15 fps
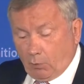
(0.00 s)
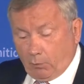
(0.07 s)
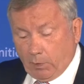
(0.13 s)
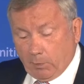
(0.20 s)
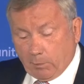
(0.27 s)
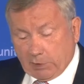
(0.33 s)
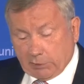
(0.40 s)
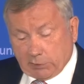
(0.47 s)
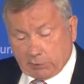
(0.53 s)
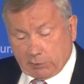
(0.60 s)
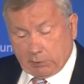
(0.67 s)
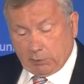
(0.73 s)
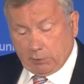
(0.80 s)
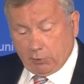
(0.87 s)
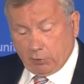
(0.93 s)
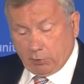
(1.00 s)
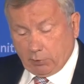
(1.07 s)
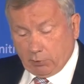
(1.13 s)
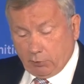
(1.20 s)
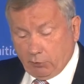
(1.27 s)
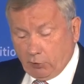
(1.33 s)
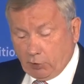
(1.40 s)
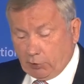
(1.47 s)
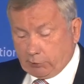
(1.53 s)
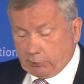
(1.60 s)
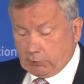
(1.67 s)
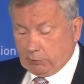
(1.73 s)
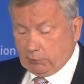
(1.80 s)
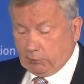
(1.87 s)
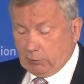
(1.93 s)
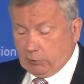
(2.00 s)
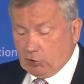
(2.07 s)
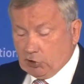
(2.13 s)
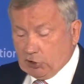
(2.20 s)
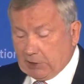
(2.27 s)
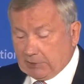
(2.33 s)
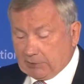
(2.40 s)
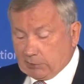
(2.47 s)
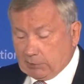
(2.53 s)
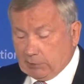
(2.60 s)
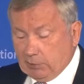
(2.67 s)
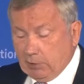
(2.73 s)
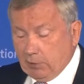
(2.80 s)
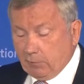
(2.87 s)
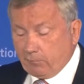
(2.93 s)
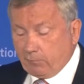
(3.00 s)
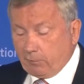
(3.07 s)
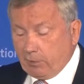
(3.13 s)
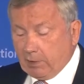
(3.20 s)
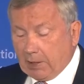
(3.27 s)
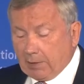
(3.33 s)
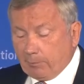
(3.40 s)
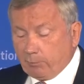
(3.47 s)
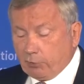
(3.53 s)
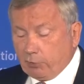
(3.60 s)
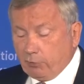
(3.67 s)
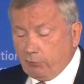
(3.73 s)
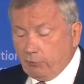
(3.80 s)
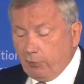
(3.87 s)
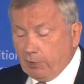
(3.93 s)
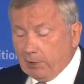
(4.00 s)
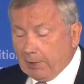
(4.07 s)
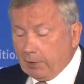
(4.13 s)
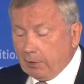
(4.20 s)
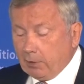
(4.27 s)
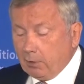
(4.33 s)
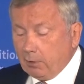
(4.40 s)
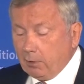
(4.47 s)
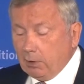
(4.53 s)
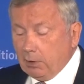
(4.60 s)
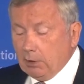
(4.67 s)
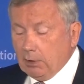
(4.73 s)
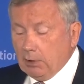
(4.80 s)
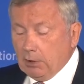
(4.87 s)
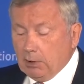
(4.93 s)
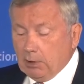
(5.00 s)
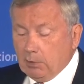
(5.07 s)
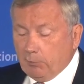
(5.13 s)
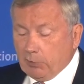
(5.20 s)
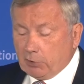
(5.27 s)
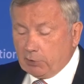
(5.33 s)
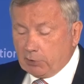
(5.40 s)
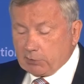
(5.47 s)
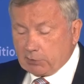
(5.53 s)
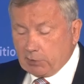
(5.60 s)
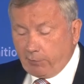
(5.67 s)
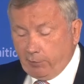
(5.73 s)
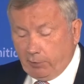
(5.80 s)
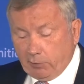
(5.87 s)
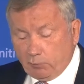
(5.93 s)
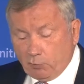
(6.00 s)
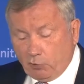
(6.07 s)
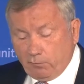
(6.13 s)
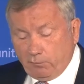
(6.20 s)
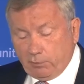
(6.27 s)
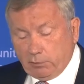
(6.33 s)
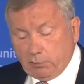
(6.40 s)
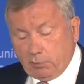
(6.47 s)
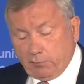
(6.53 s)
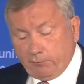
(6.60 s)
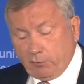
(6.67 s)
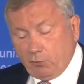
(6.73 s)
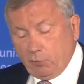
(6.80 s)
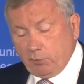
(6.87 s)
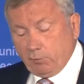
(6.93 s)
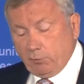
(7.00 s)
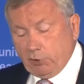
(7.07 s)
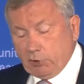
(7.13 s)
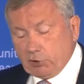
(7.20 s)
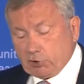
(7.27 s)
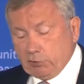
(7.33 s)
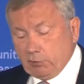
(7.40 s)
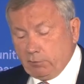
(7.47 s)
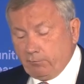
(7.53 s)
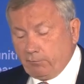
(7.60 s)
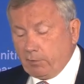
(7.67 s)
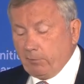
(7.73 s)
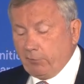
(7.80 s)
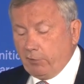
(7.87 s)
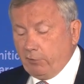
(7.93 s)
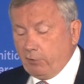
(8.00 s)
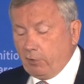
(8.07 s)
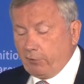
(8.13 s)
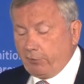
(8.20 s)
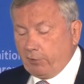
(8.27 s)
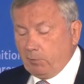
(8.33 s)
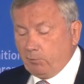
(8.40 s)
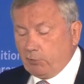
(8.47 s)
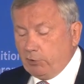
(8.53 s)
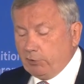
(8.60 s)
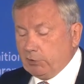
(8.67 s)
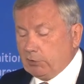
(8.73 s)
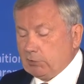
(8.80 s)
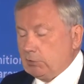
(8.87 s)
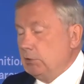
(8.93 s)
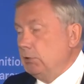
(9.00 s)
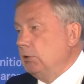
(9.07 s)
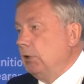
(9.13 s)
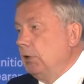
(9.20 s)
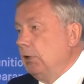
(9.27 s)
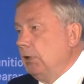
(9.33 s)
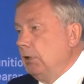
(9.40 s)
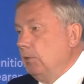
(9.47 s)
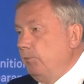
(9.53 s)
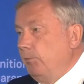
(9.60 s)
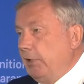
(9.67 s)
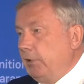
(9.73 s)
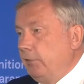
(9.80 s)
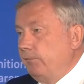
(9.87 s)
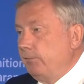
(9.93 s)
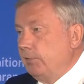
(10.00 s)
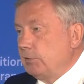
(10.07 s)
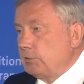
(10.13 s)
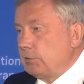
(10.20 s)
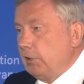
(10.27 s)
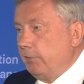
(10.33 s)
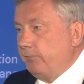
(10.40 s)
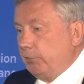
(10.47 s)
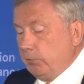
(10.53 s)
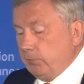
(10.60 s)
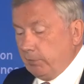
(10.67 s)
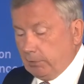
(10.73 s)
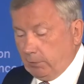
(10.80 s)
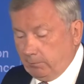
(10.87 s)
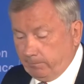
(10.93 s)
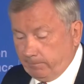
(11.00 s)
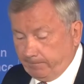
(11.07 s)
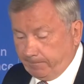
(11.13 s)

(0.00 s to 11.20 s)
We must not just leave the up to the Länder, because the removal of old munition from the North and Baltic Sea benefits everyone.